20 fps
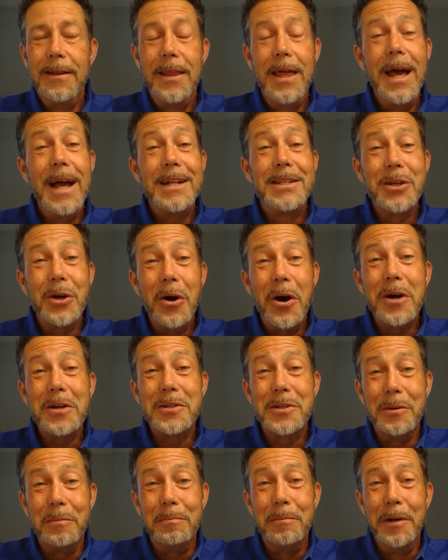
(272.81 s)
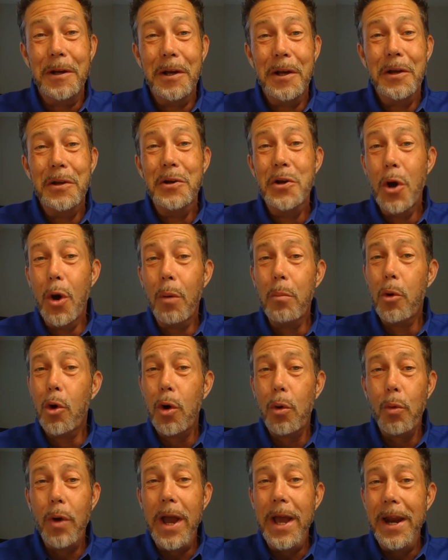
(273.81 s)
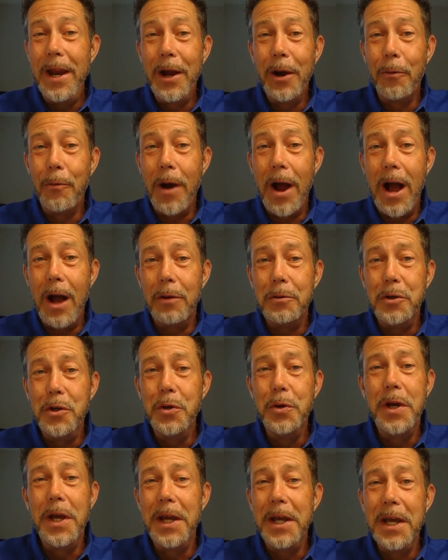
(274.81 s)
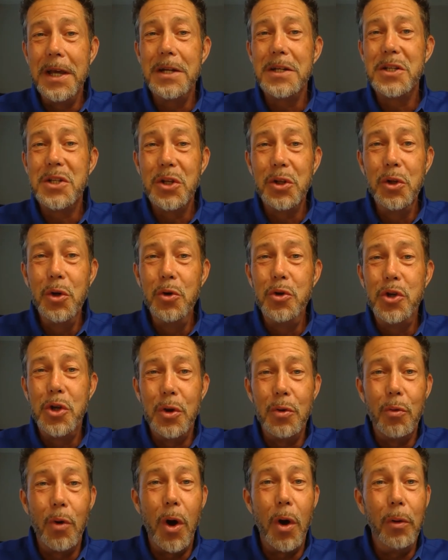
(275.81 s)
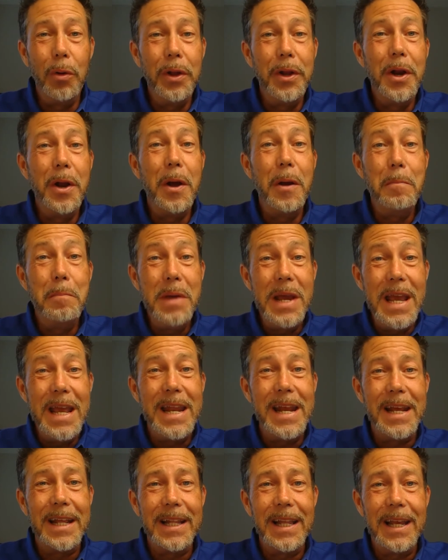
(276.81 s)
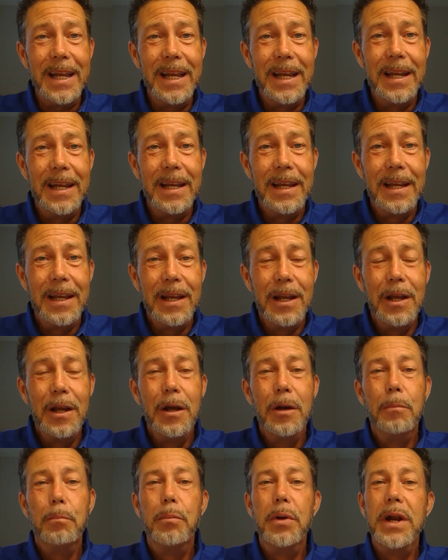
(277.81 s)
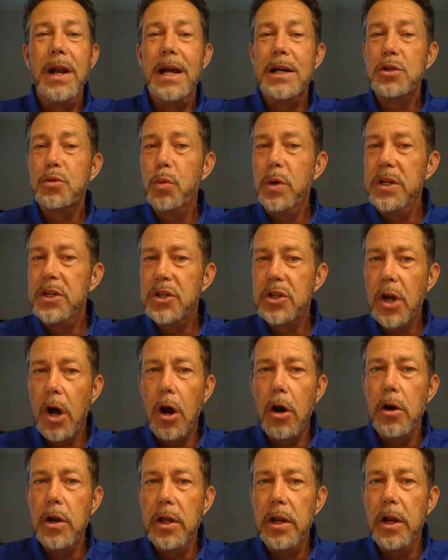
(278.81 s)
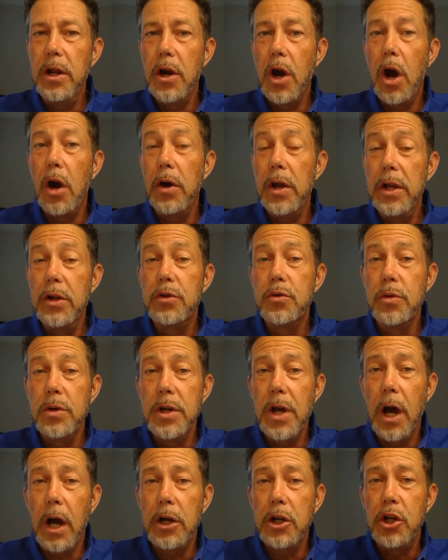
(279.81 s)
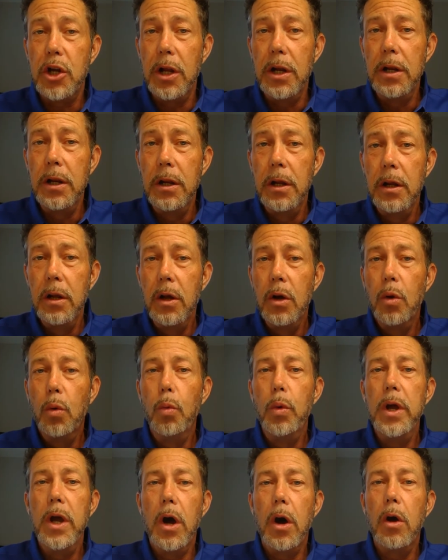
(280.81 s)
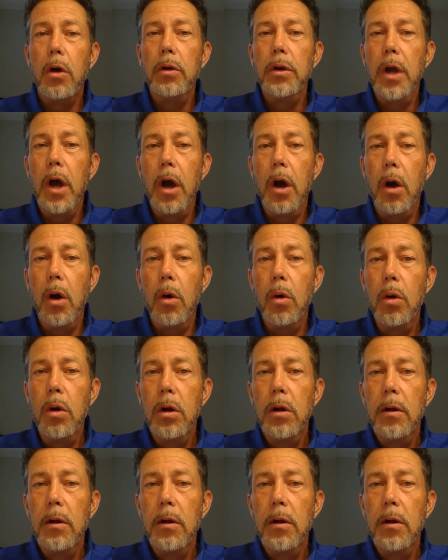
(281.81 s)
That's awesome. No more waiting around. You can get a solution rolling immediately. But as we started in our introduction, we all know